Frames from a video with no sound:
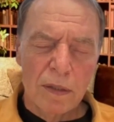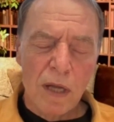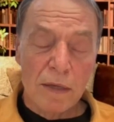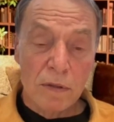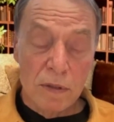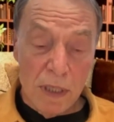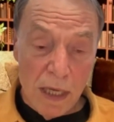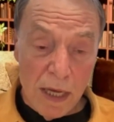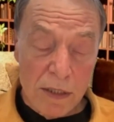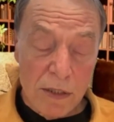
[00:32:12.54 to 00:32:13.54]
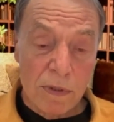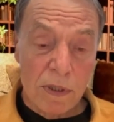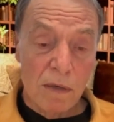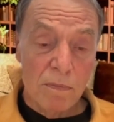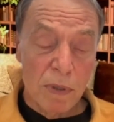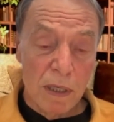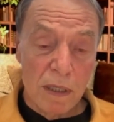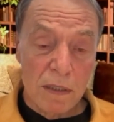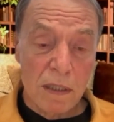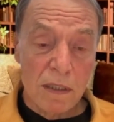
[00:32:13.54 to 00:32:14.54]
Dr. Diaz was a
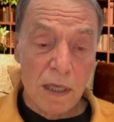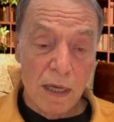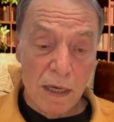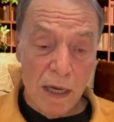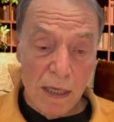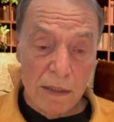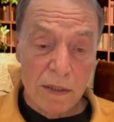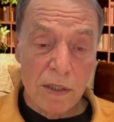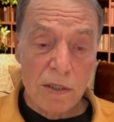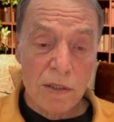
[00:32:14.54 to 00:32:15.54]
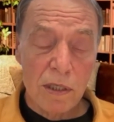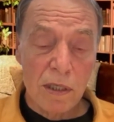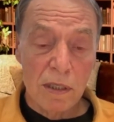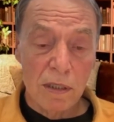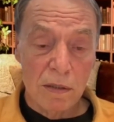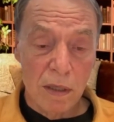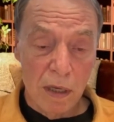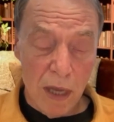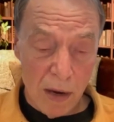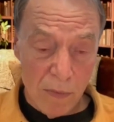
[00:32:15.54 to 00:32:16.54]
PhD psychologist in
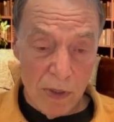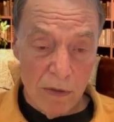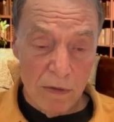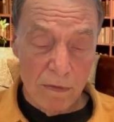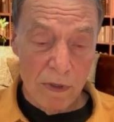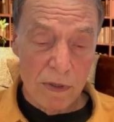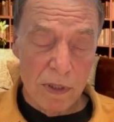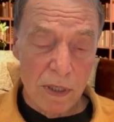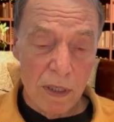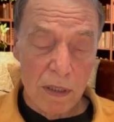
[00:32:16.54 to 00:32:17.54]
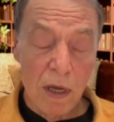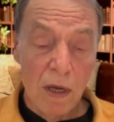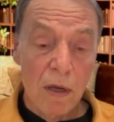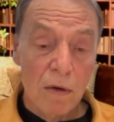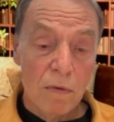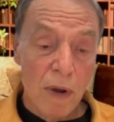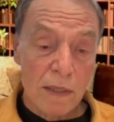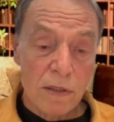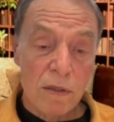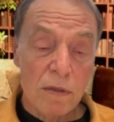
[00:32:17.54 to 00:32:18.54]
Emory University.
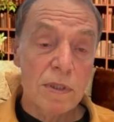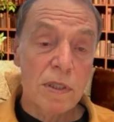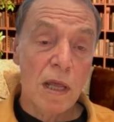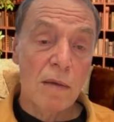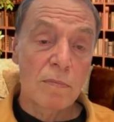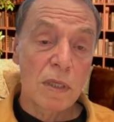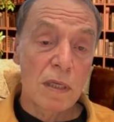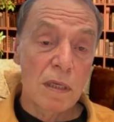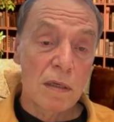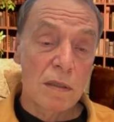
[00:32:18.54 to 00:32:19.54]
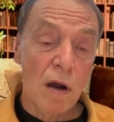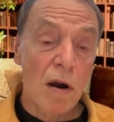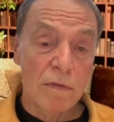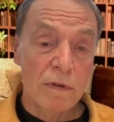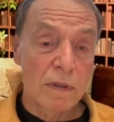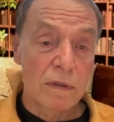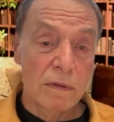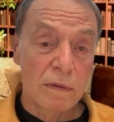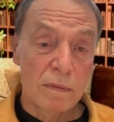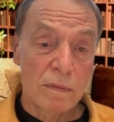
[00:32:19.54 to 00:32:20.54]
Ressler was an MD at Harvard
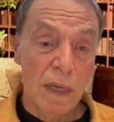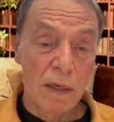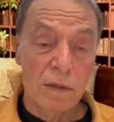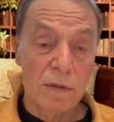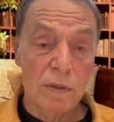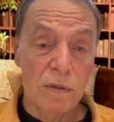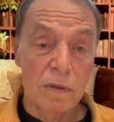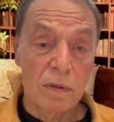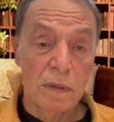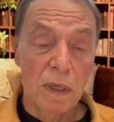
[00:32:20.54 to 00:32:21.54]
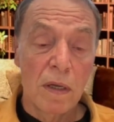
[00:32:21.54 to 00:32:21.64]
Medical School.